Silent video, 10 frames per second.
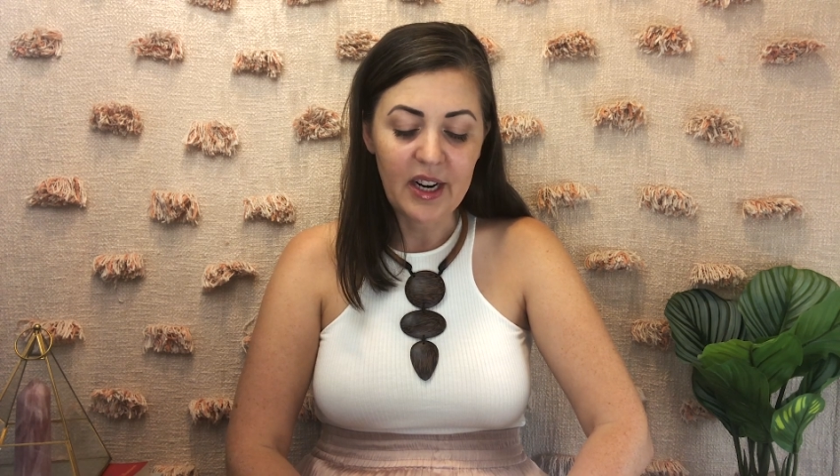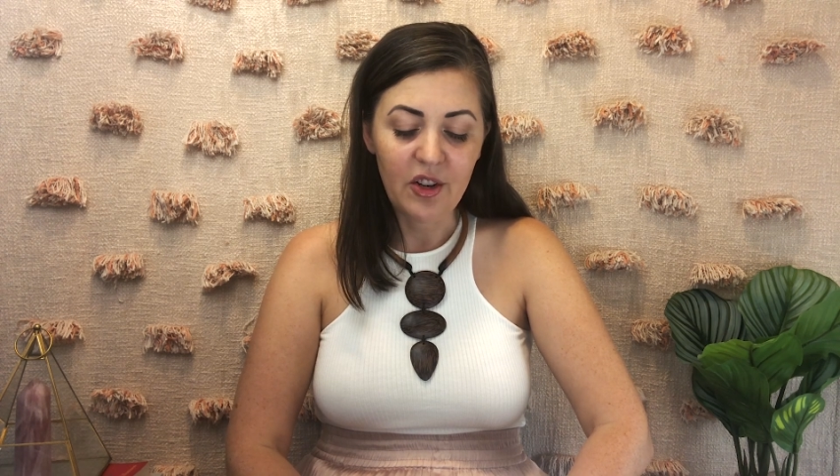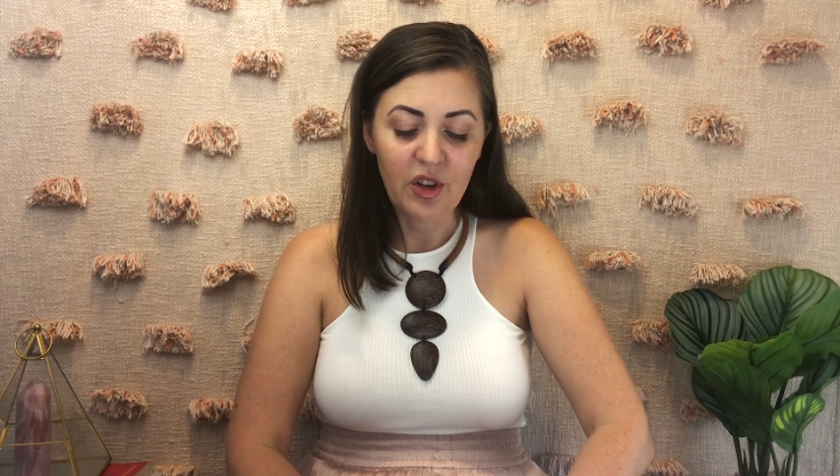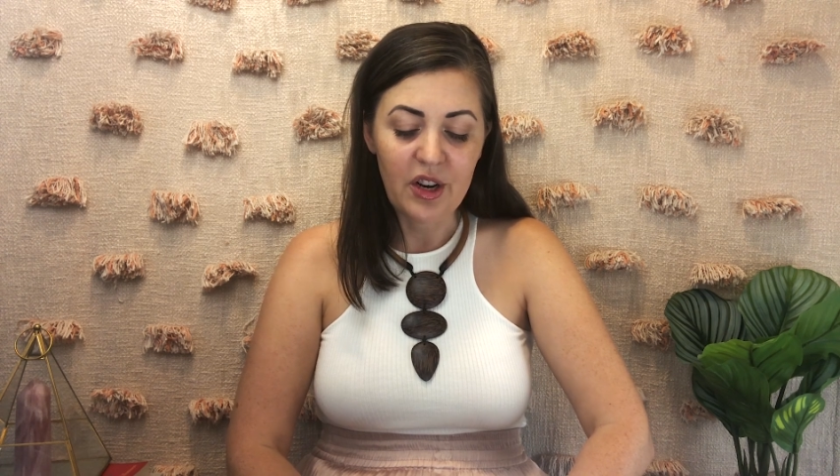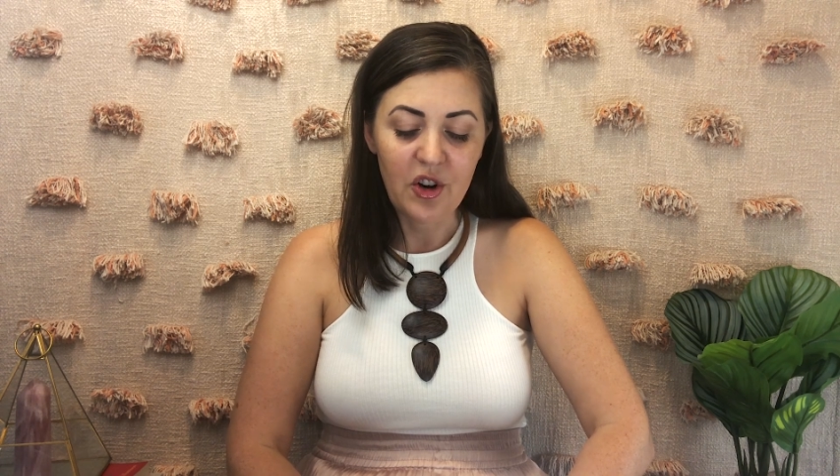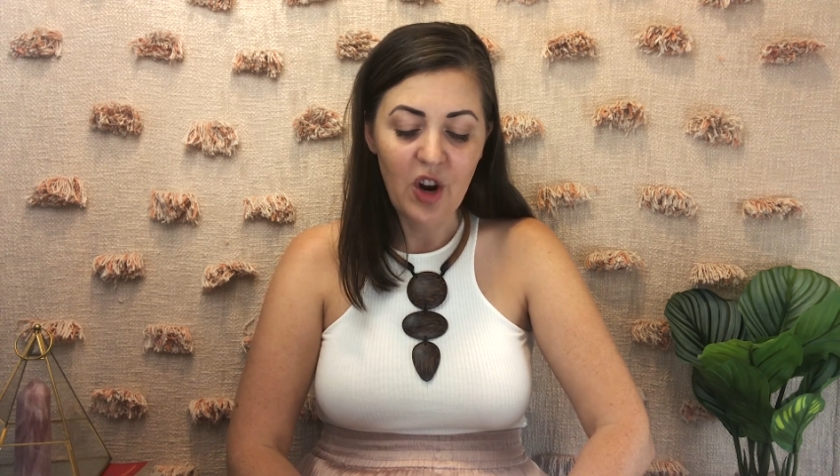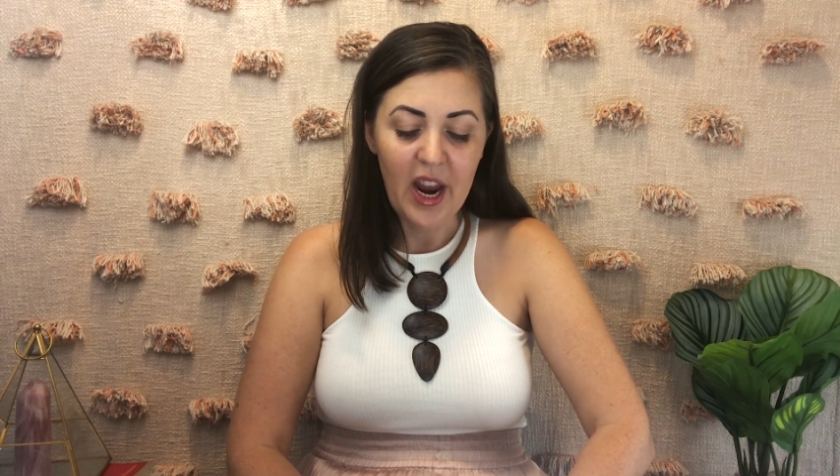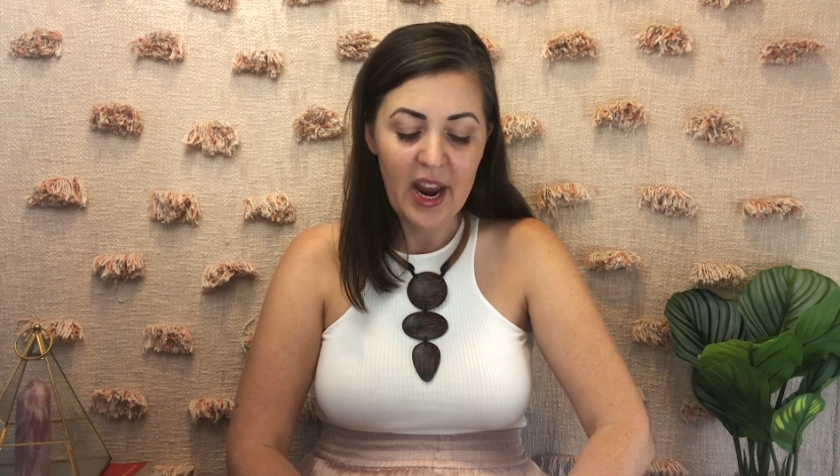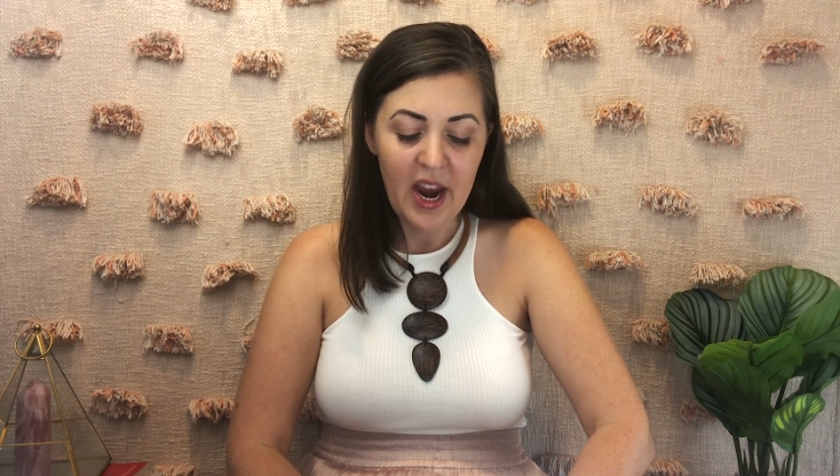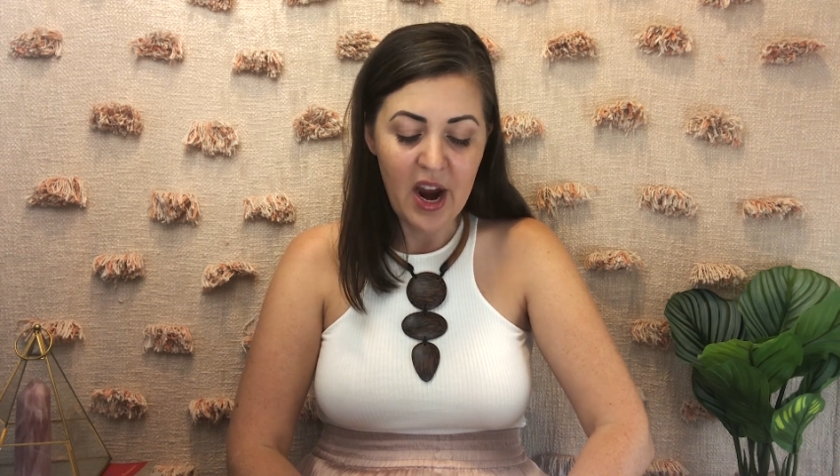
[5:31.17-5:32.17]
tension in your
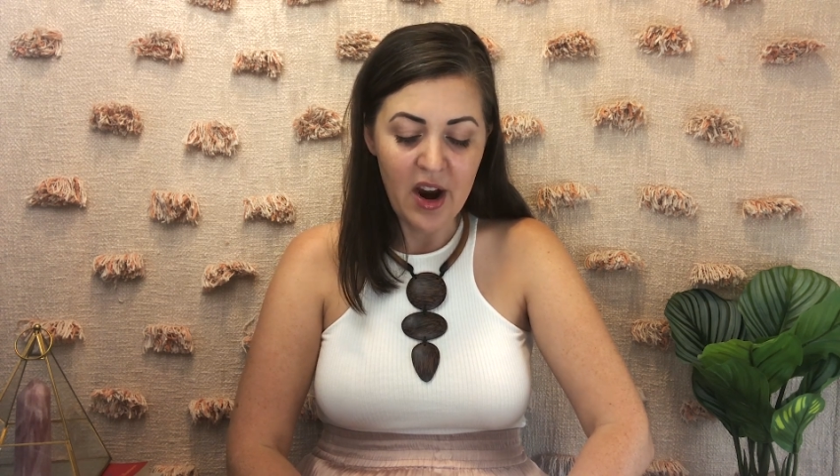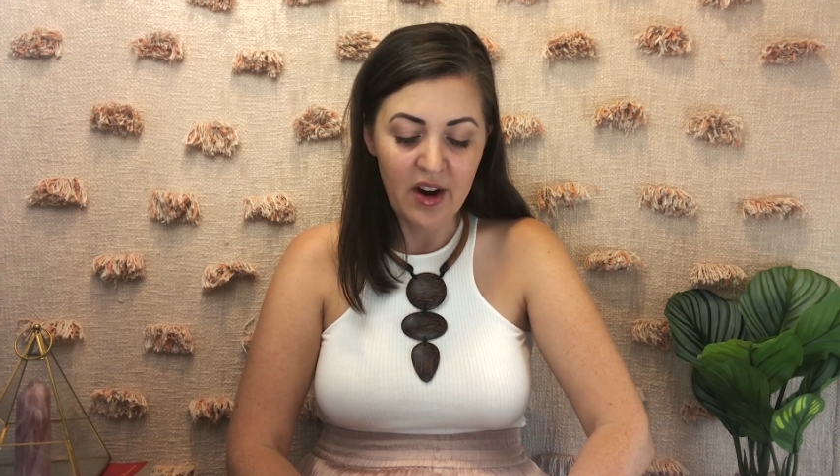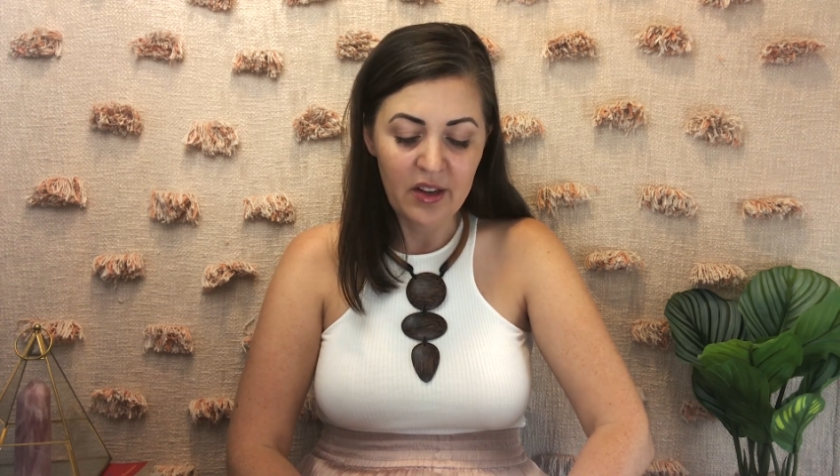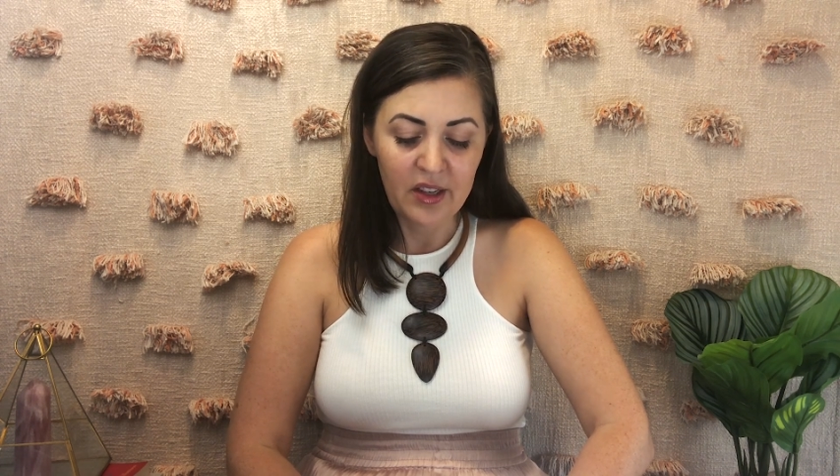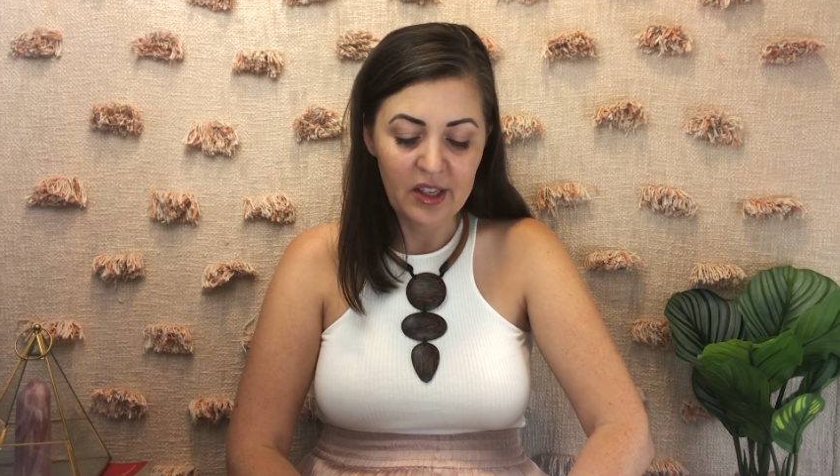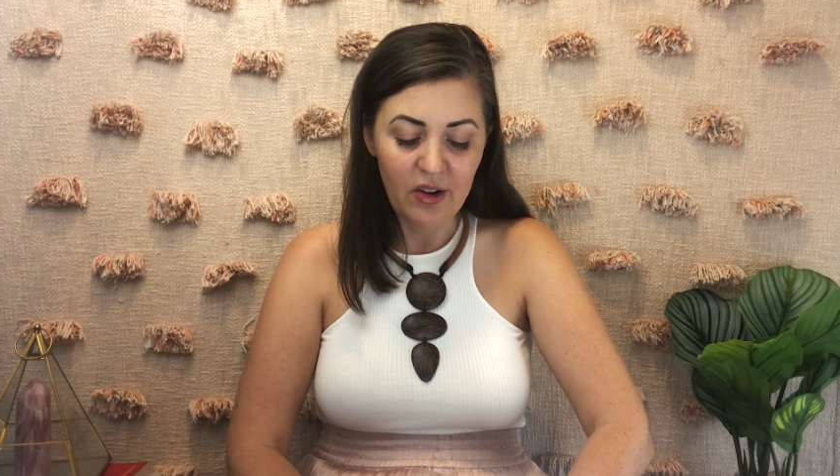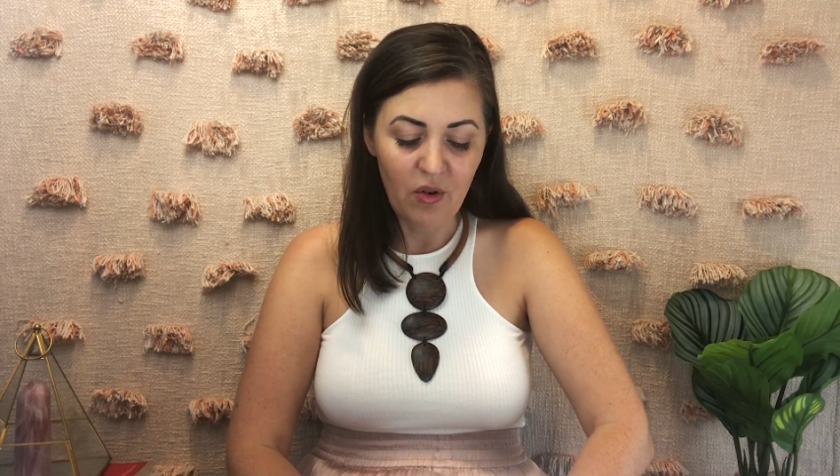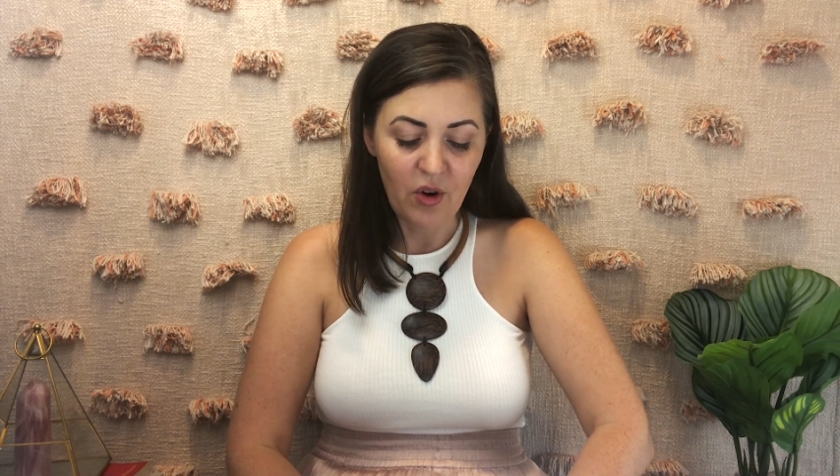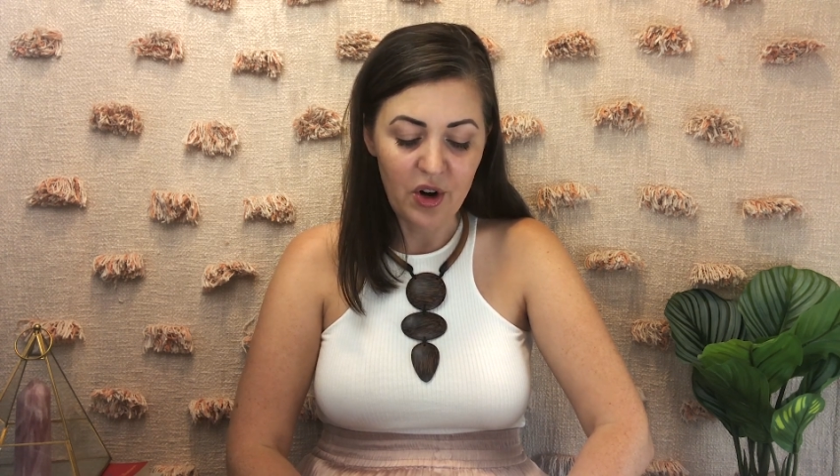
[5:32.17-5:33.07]
hands